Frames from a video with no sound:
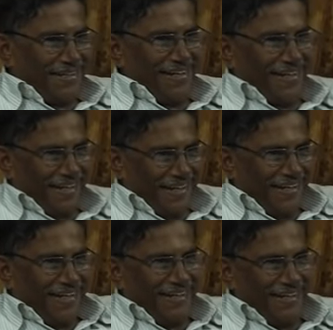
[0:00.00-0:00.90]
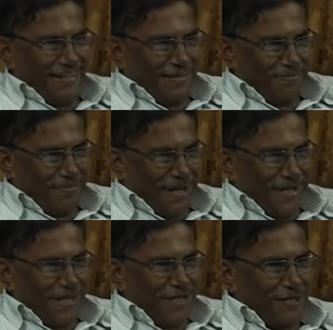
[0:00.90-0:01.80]
cutting it and
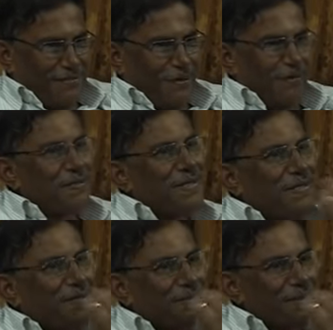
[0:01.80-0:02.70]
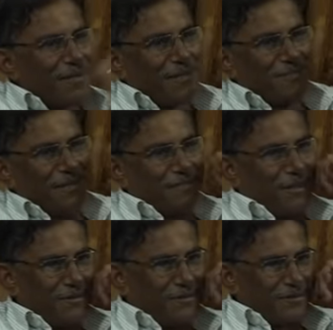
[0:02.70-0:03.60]
making it small piece and putting it in my
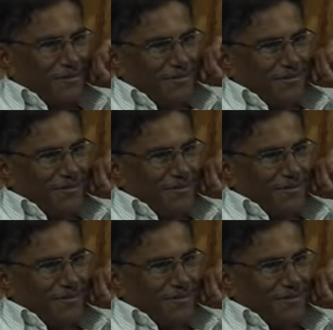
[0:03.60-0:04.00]
mouth.